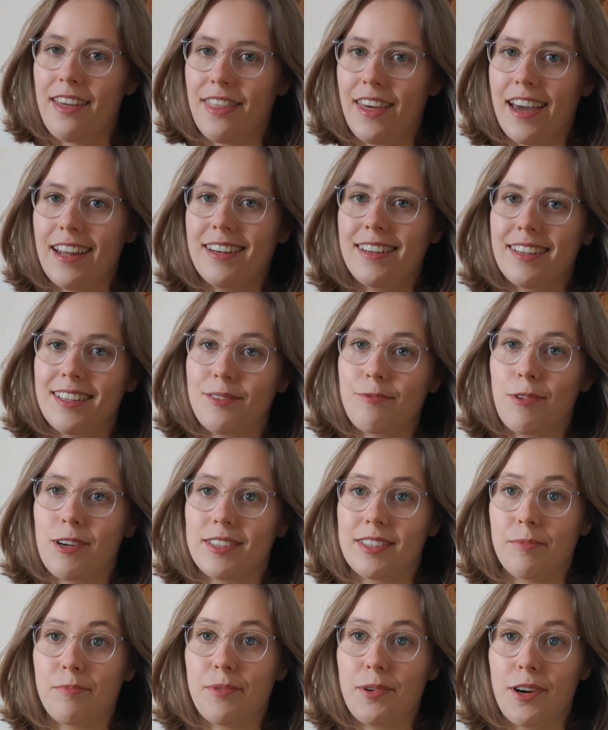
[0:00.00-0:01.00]
Then it
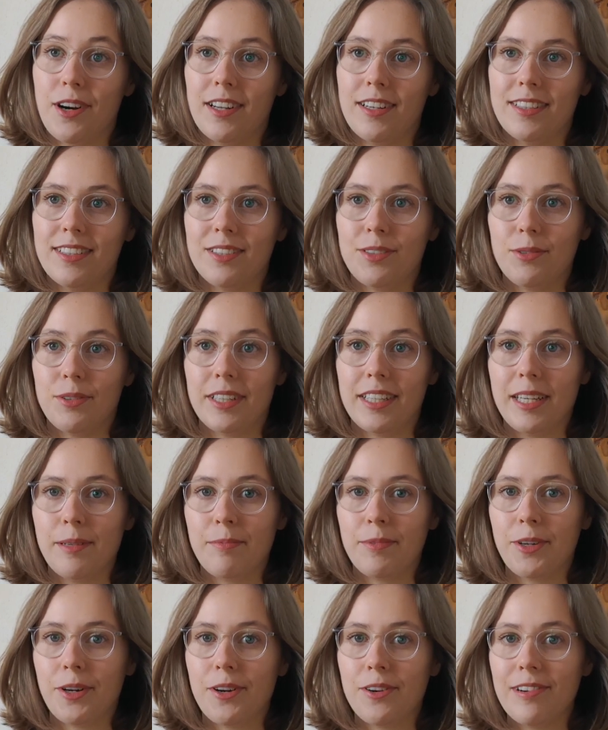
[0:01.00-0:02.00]
was important to
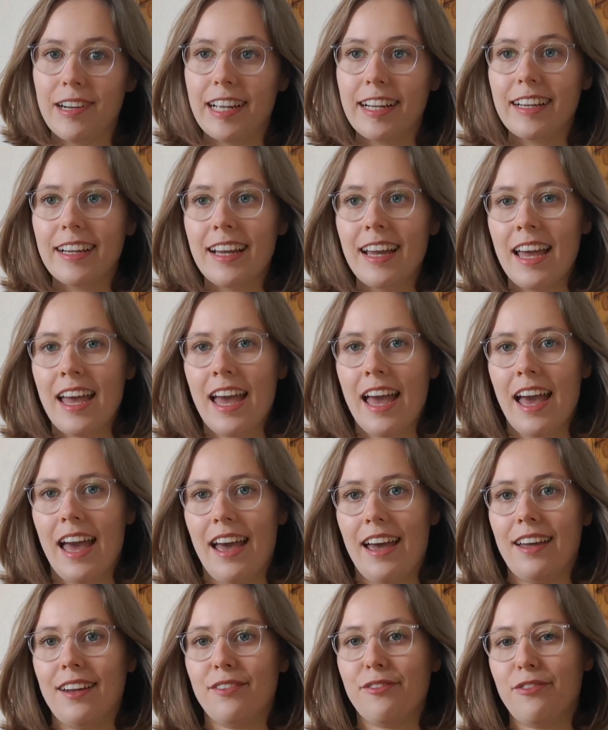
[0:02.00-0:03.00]
keep going
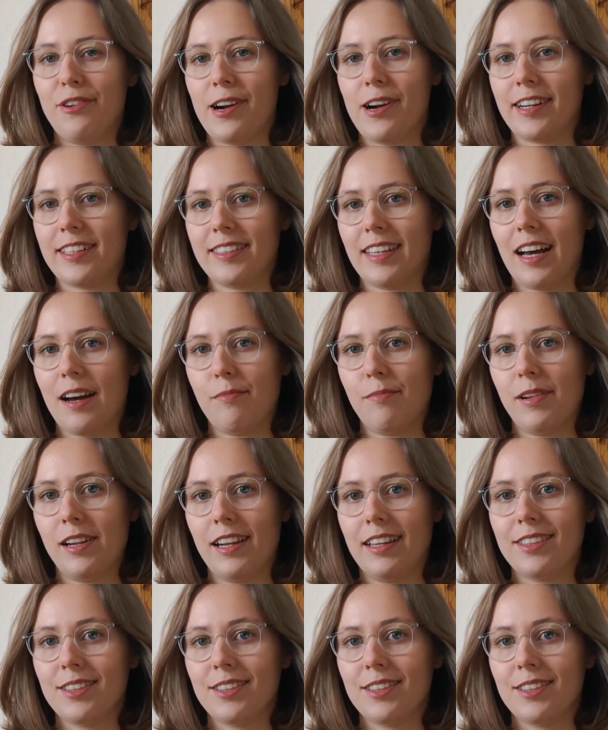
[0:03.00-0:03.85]
and, for example,